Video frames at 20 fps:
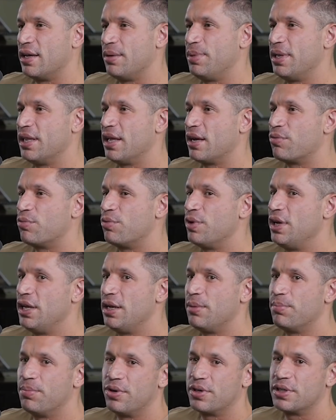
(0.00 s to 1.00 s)
It'd be like
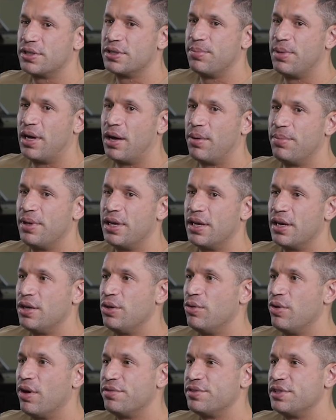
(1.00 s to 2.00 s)
reading books about being
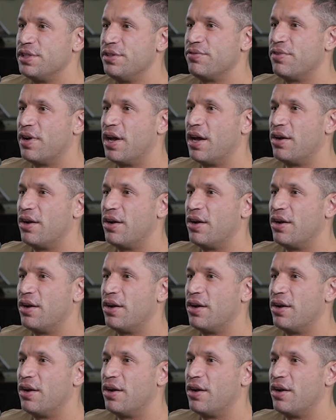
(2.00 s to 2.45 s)
a UFC